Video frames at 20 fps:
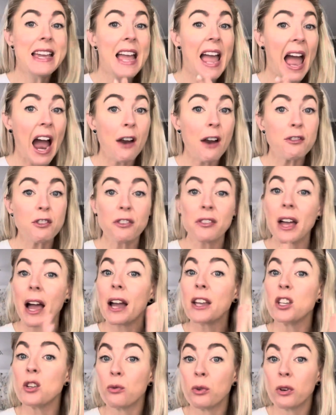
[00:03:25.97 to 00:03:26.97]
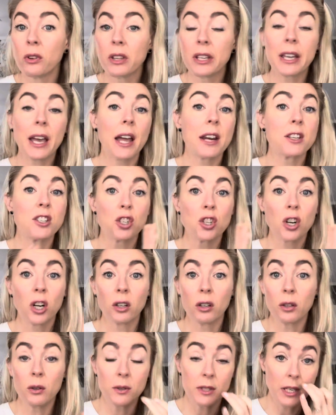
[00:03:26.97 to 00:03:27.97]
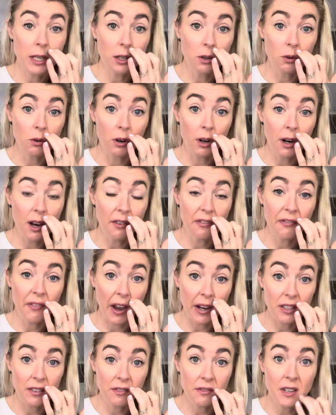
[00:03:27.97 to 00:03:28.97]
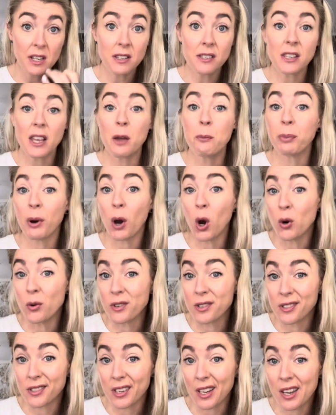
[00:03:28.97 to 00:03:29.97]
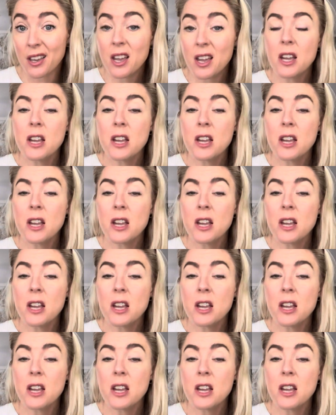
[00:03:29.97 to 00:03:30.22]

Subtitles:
After that, you really kind of start losing your effectiveness and potency.